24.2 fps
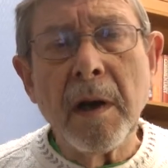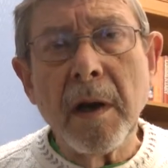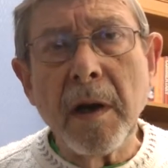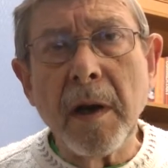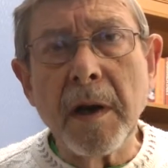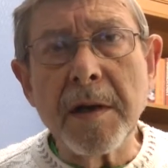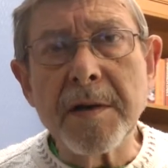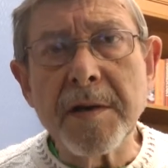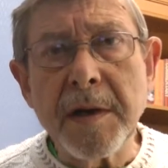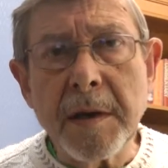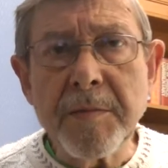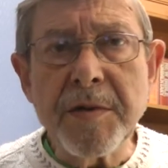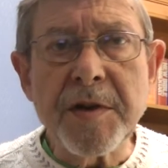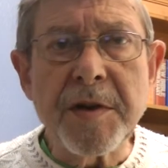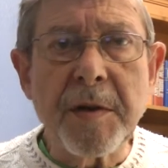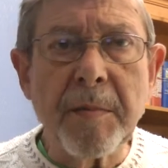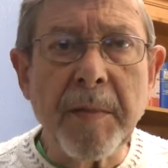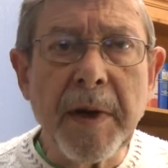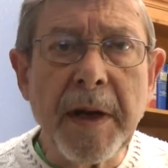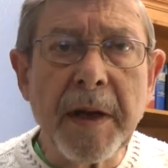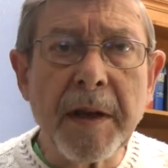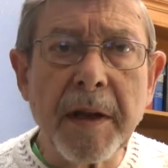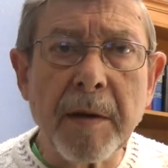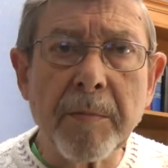It seems to
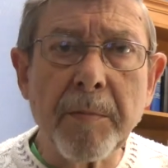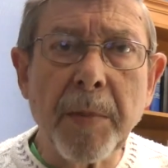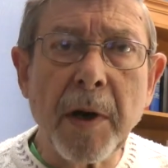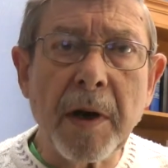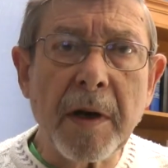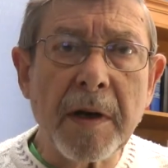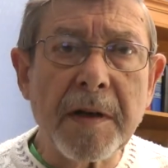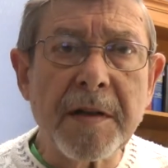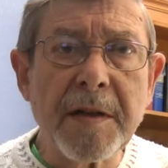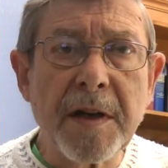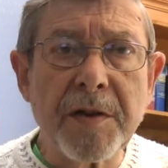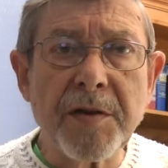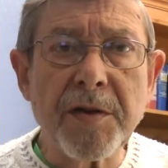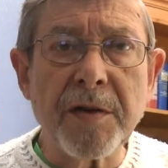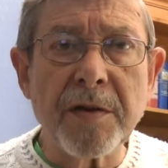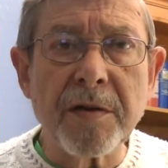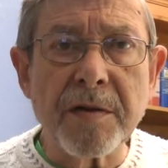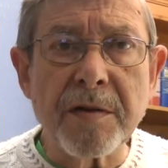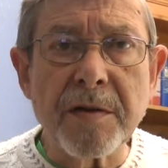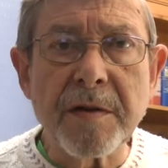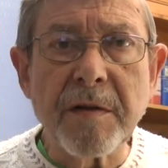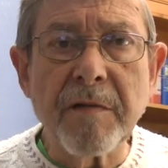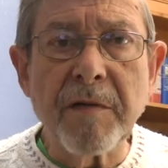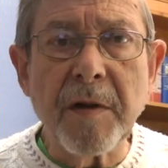me that
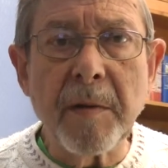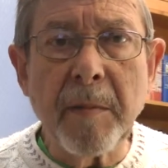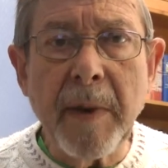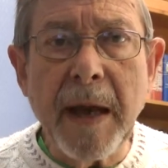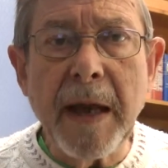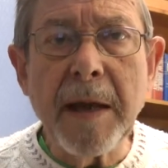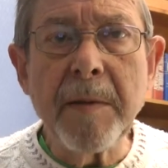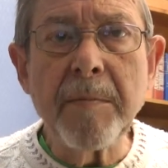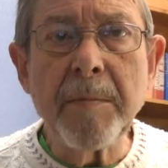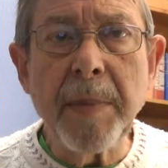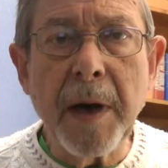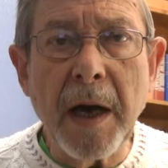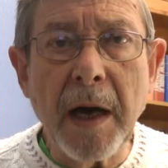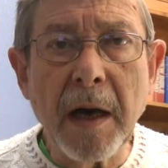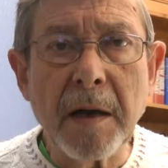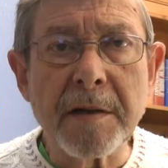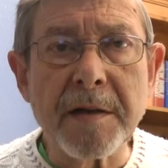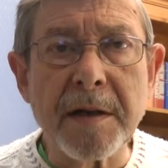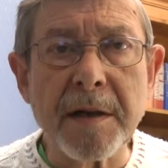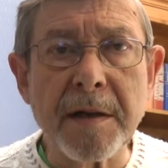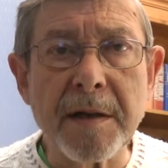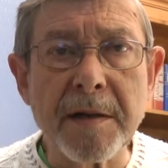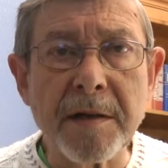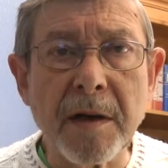politicians of the main
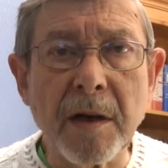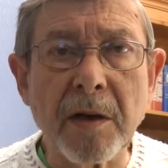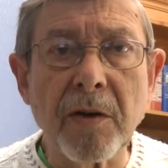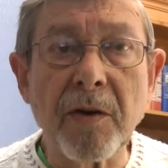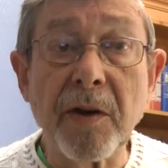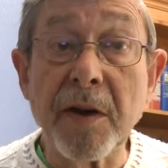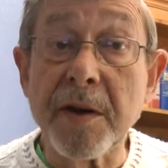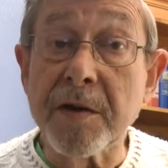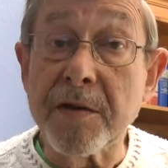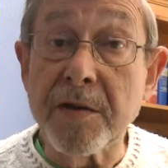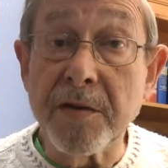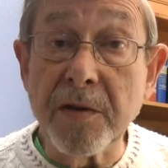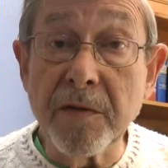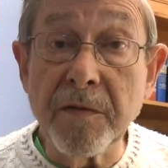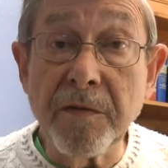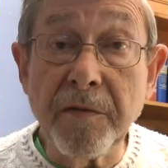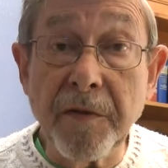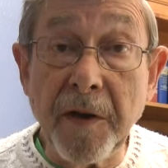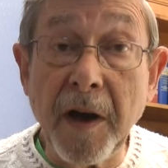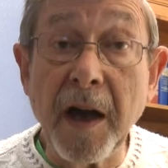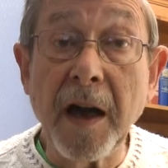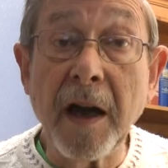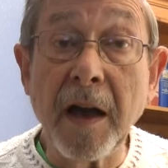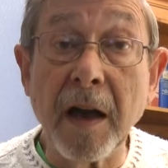parties are going too
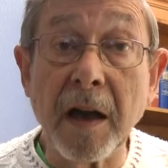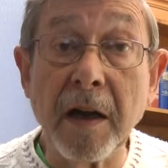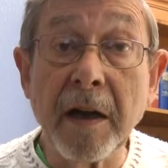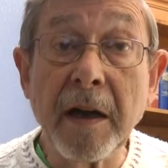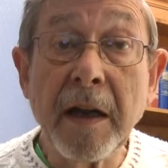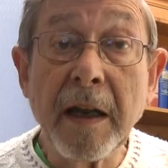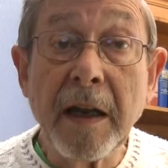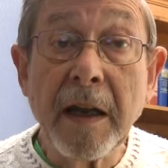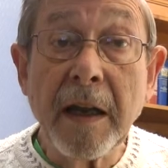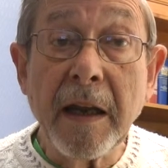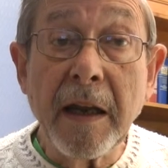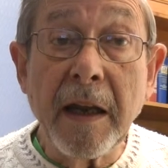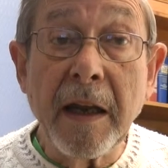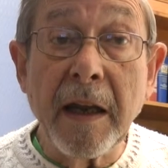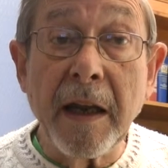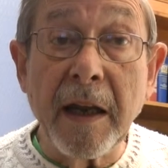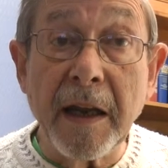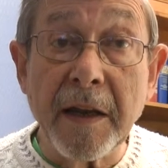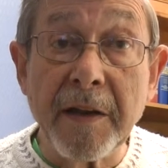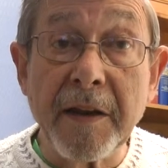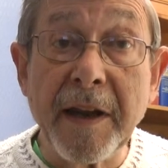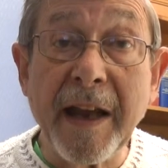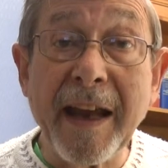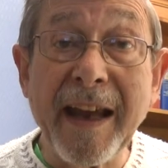far
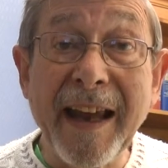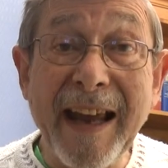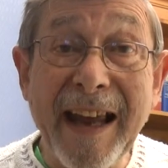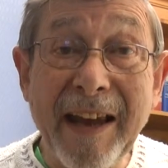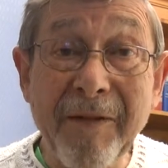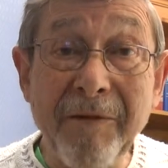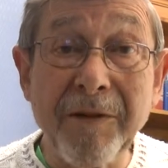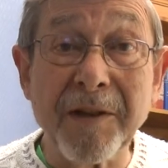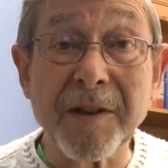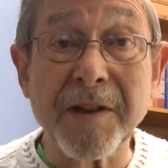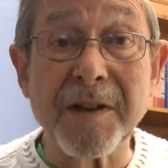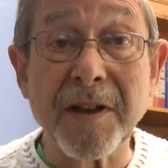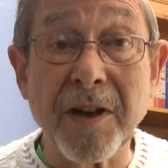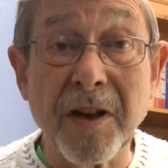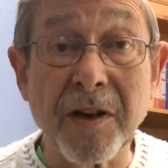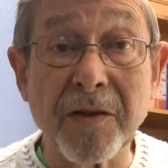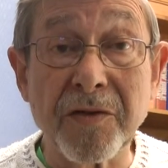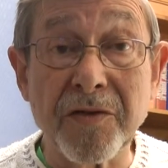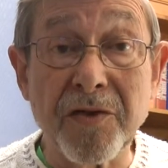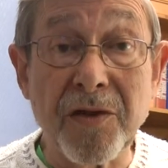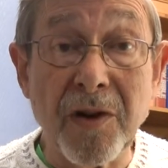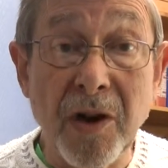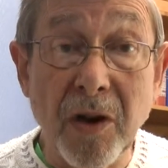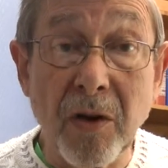in their effort to
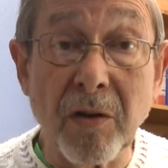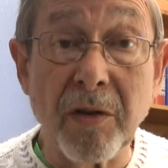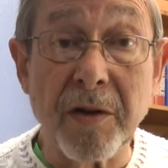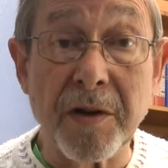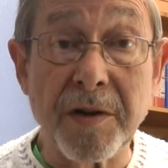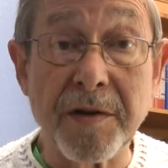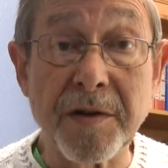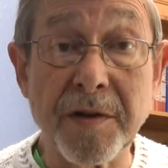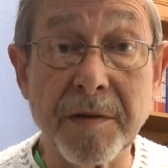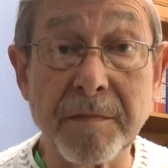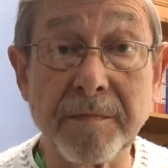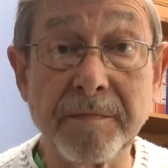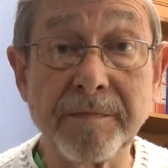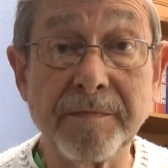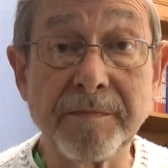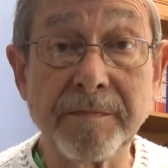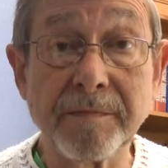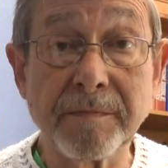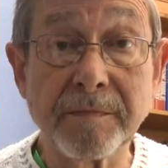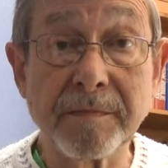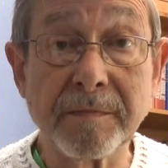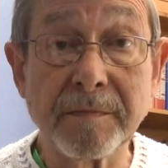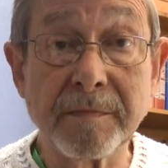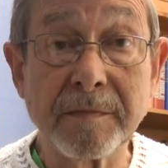control us.
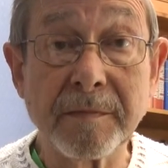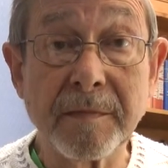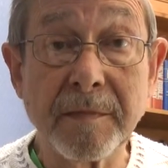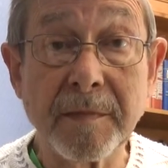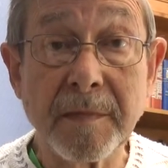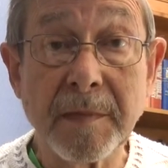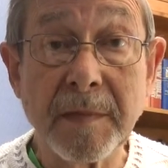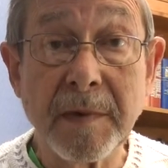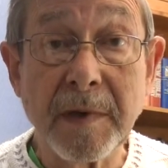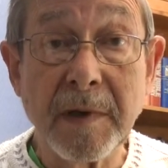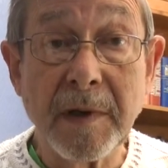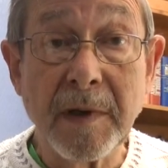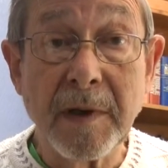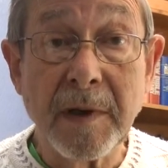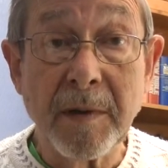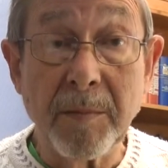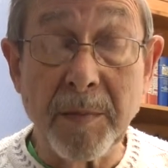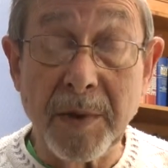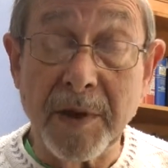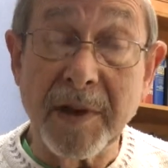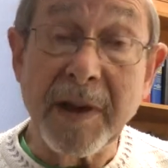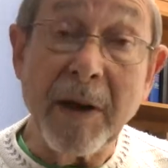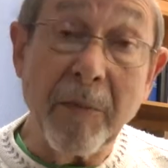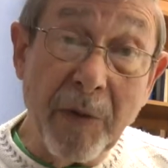
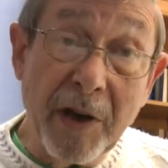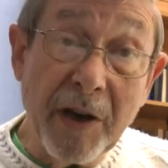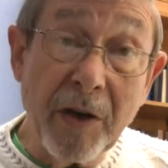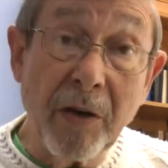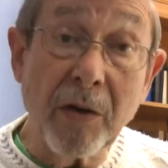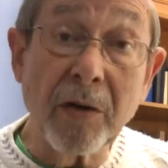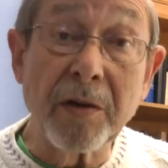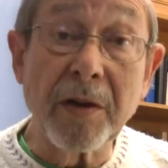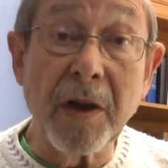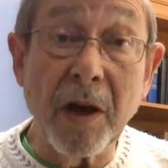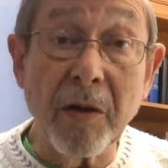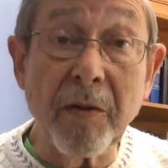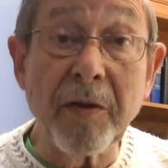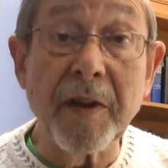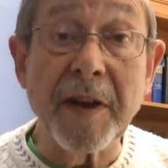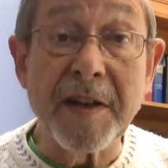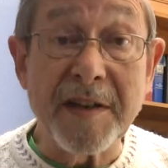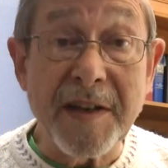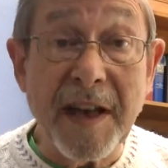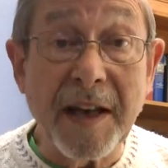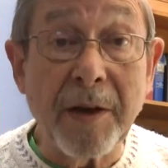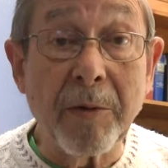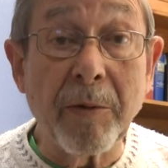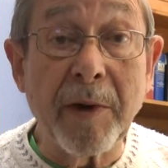But then we all know
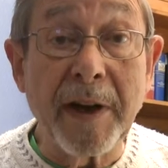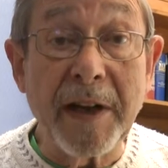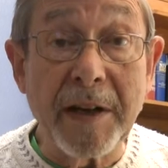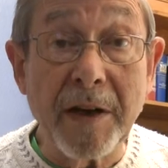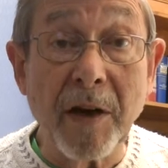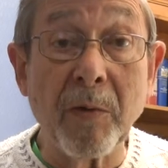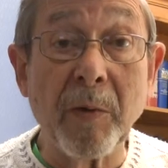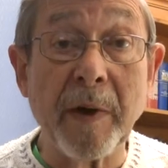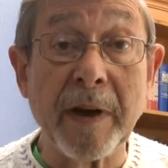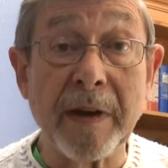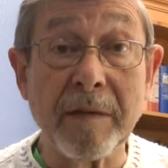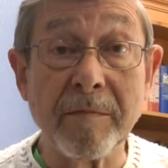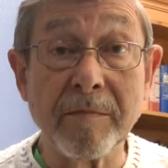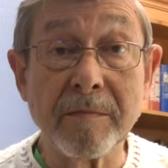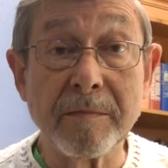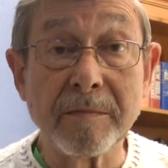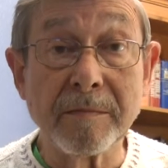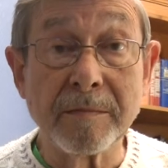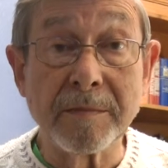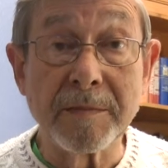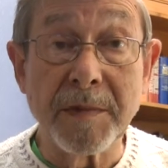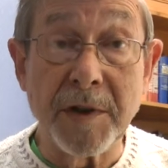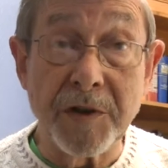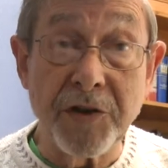this anyway, don't we?
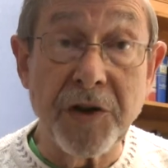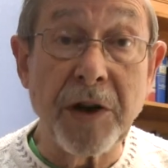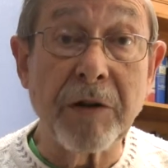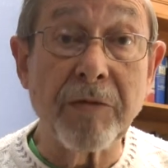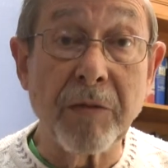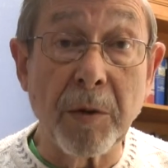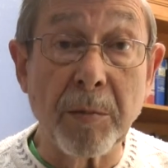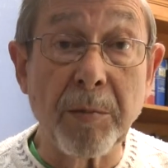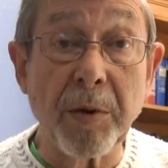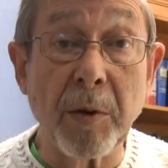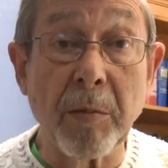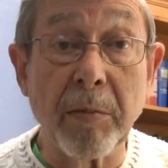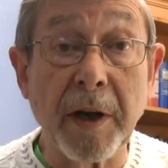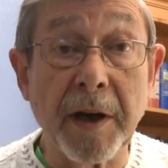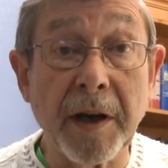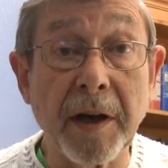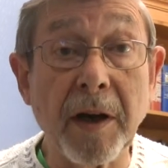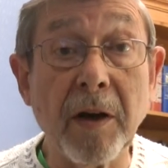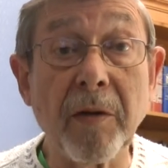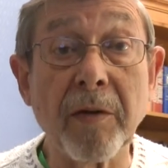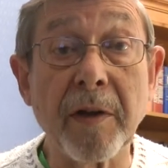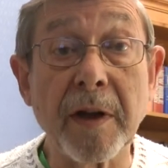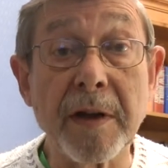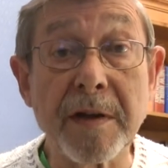The general public
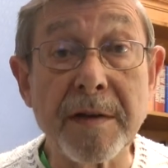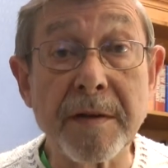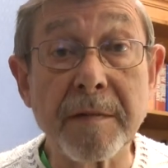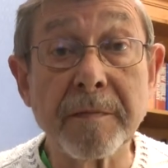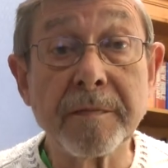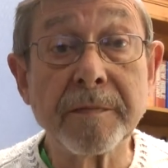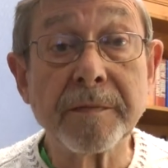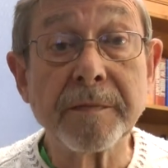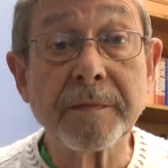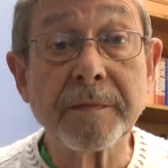know this.